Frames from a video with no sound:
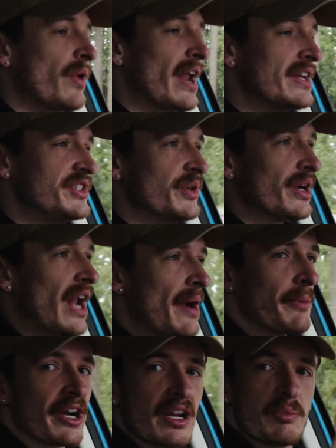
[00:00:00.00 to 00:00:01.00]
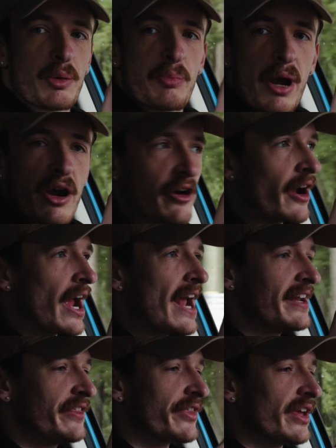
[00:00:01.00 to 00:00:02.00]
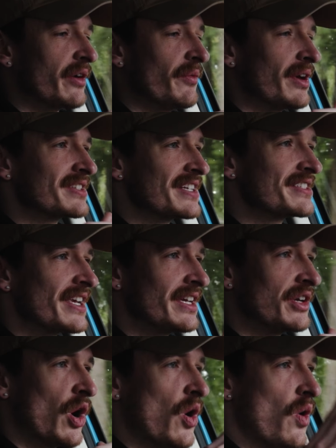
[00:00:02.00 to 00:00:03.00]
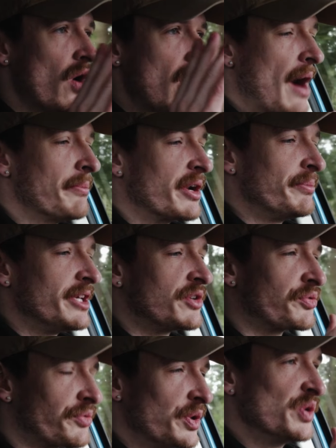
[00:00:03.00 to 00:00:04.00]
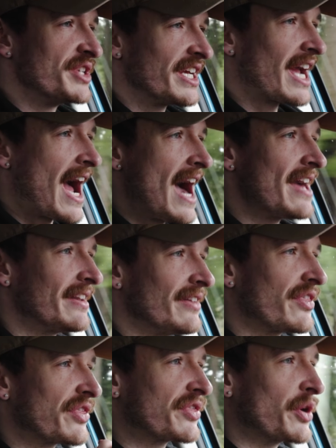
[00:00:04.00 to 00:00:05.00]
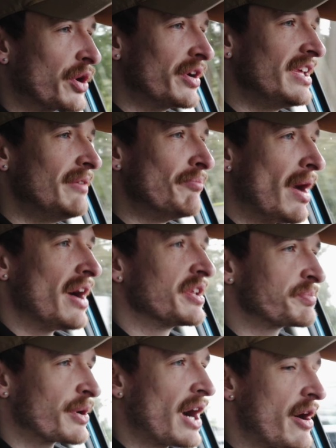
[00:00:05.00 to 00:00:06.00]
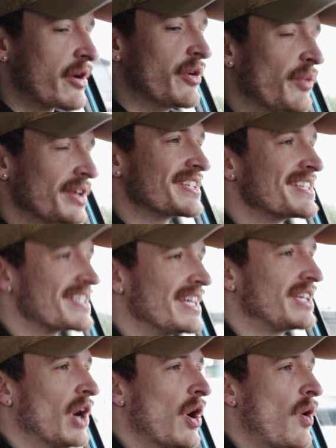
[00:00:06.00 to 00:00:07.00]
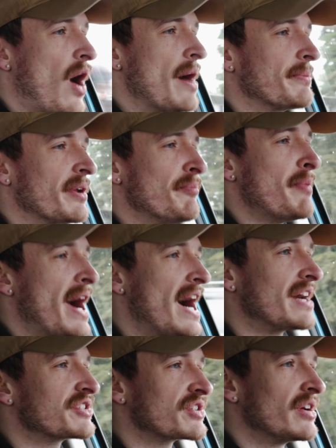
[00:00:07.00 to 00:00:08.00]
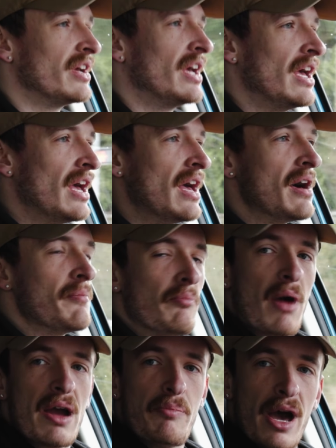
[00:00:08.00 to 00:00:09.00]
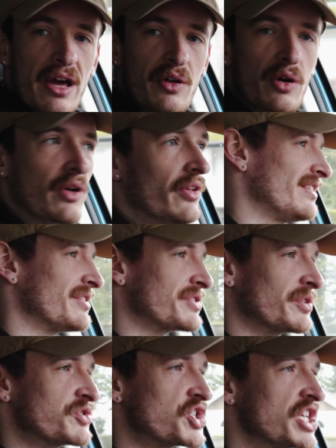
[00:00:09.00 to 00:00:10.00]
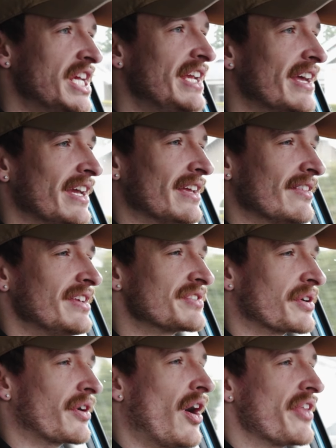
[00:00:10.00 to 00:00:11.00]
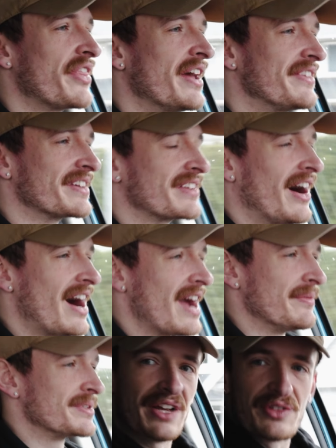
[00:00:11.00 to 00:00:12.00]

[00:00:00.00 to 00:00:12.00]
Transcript: When I do it, I'm not going to prepare anything. Once I say go, I'm going to be cruising at 30 miles per hour. And once I say go, I'm going to mash my pedal. There's no cheating. These are authentic times.